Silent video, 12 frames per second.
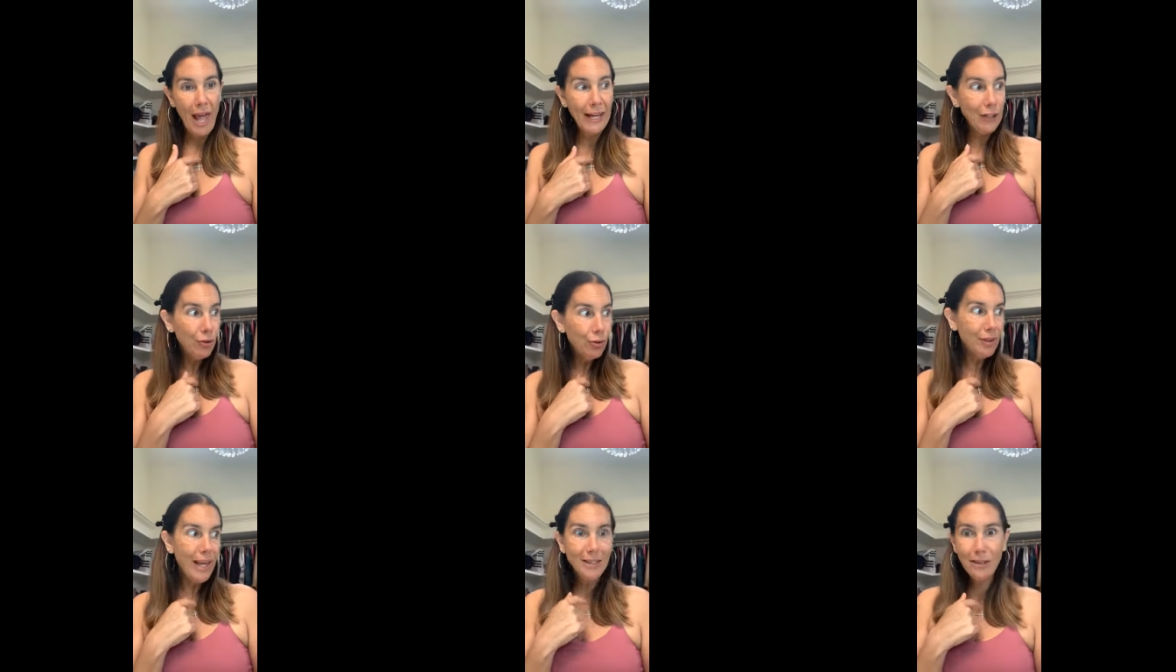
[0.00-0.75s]
And
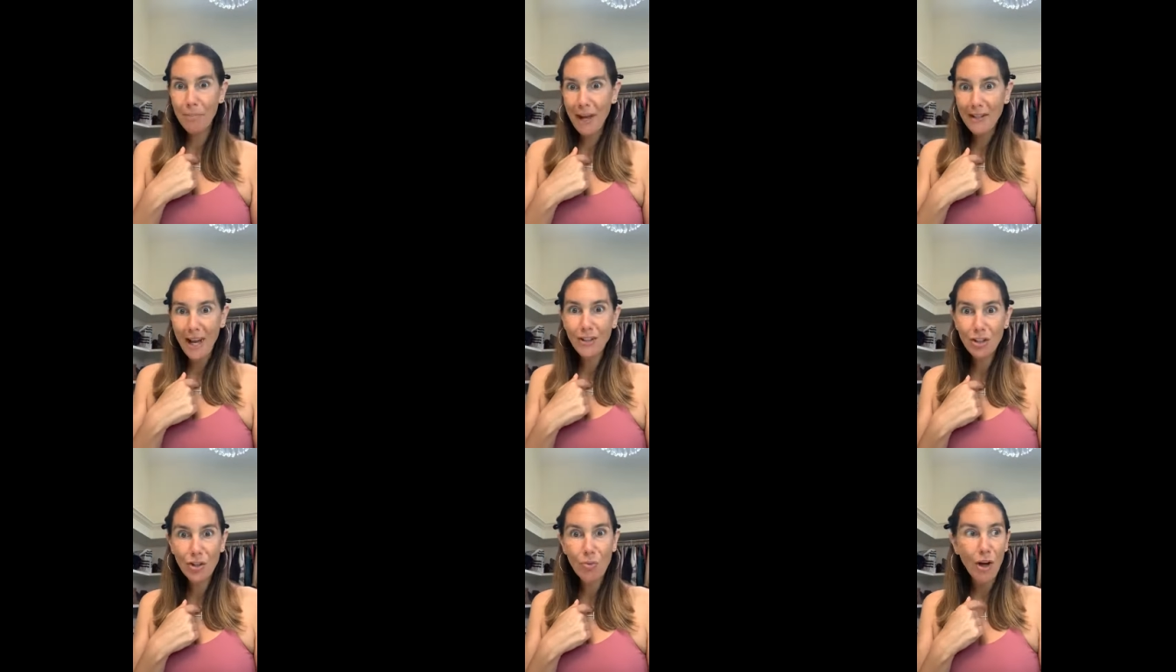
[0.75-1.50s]
who lays in bed
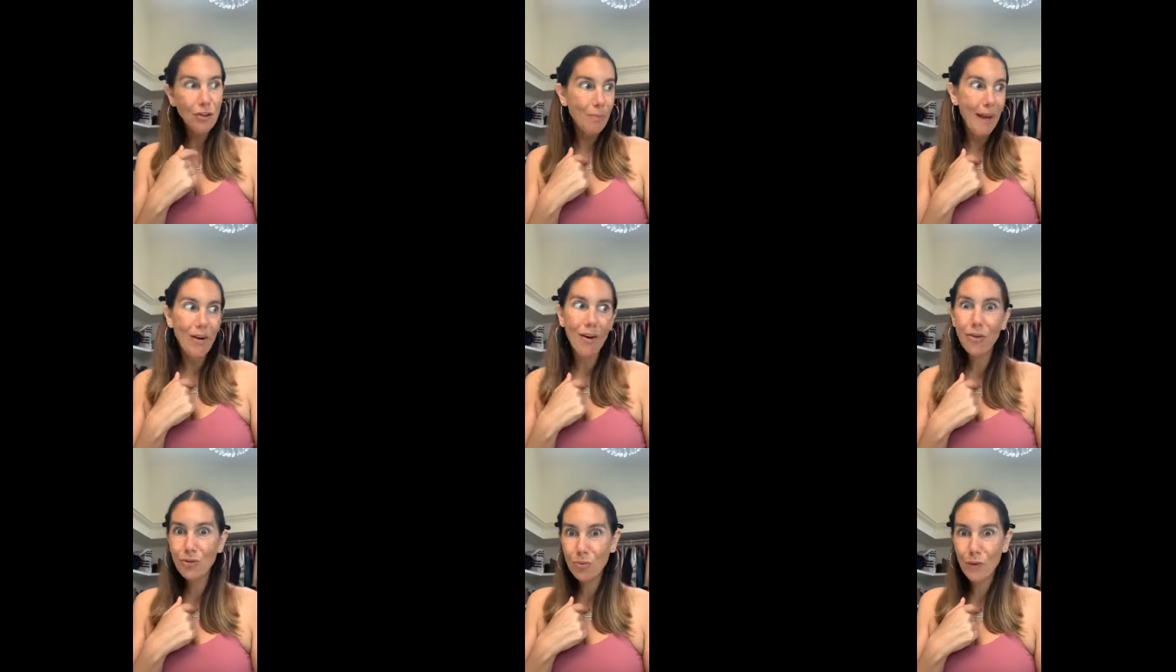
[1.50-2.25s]
next to you while you make
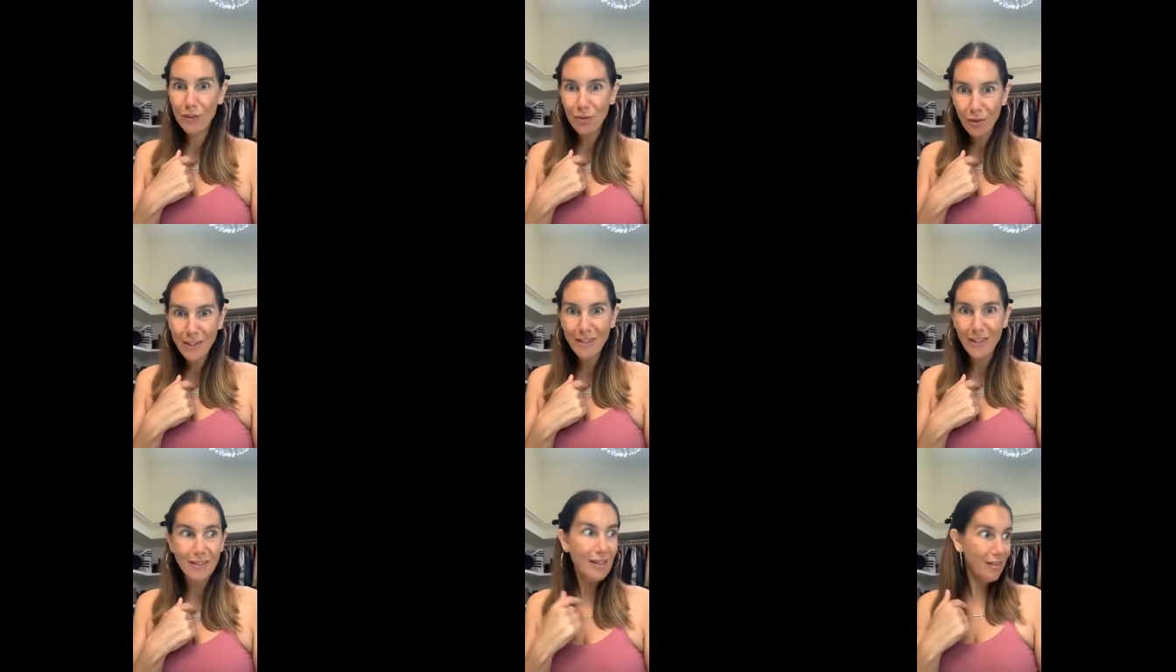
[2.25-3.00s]
all those weird
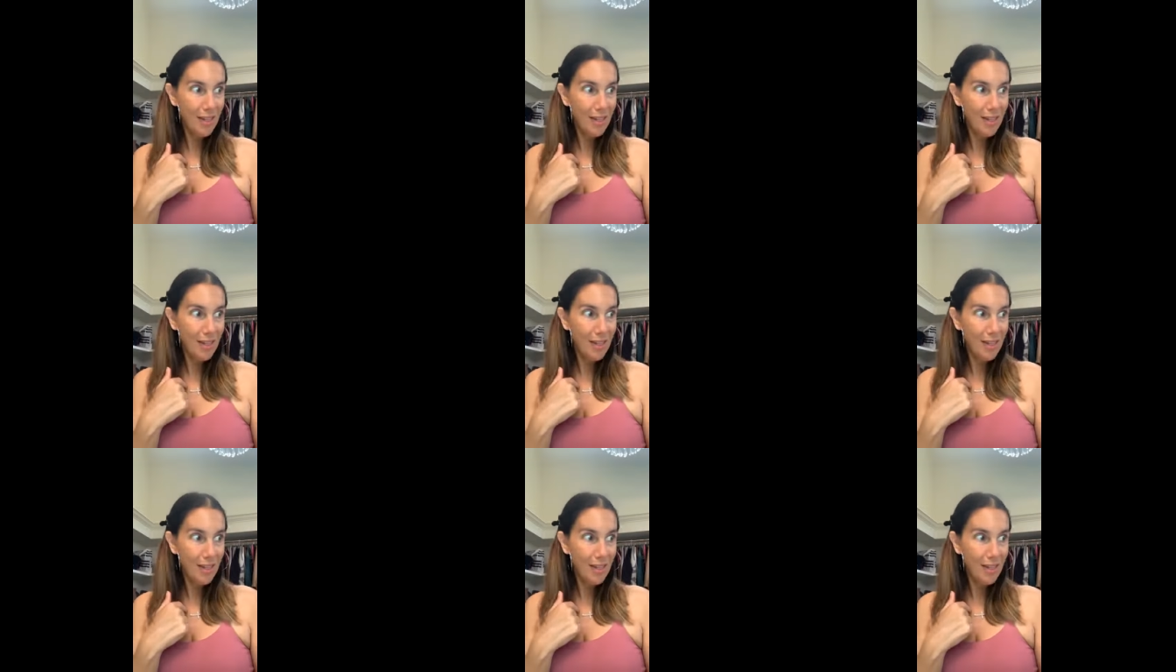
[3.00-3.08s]
noises?